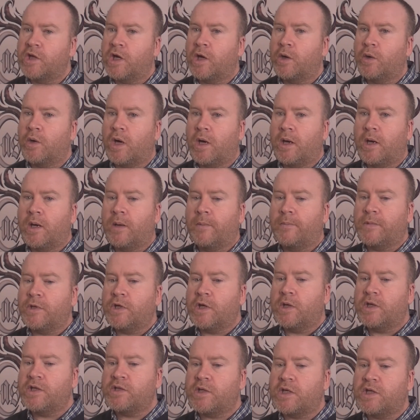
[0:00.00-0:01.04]
no.
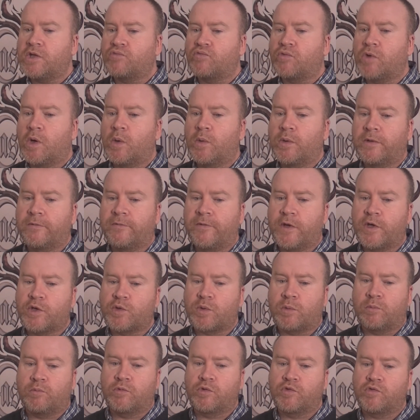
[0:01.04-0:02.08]
His role in the
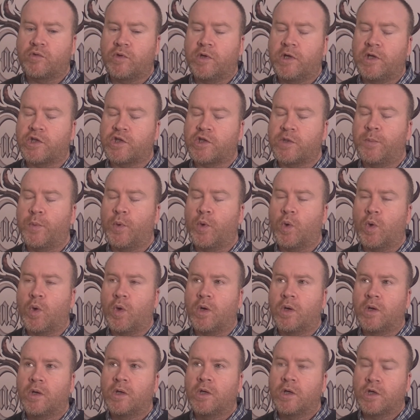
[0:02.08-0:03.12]
first one was really a
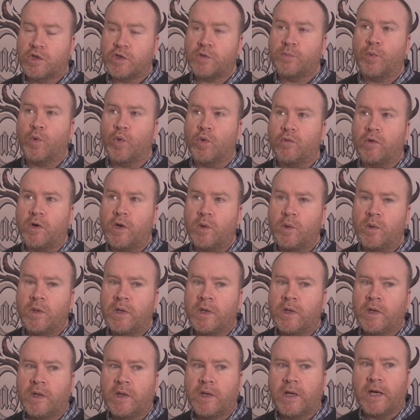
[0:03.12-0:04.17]
support role.
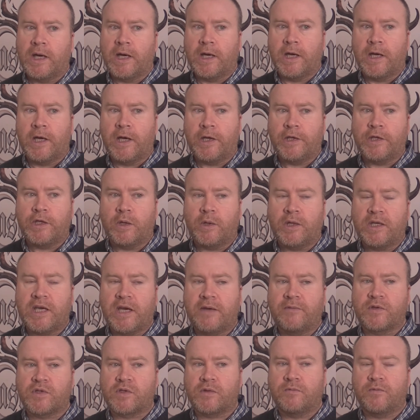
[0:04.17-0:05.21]
He
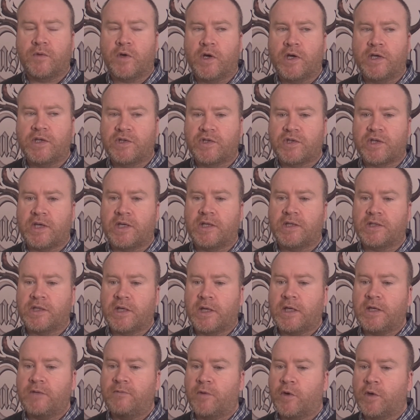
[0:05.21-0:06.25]
gave us advice, and
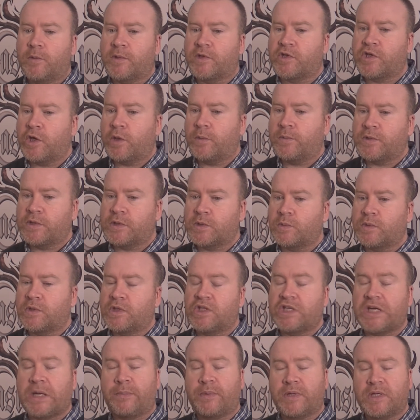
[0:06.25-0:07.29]
he very much helped us with
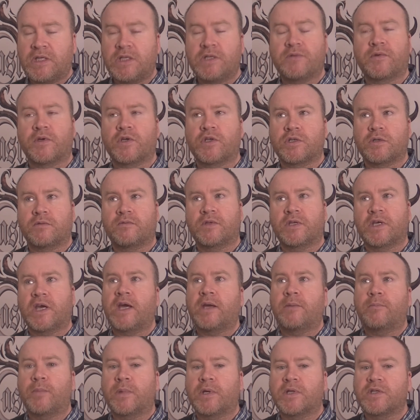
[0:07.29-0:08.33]
the Japanese version of the
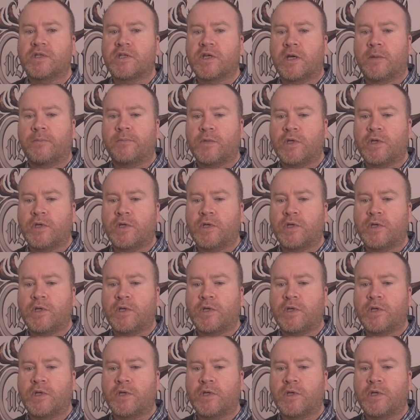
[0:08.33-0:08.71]
game. But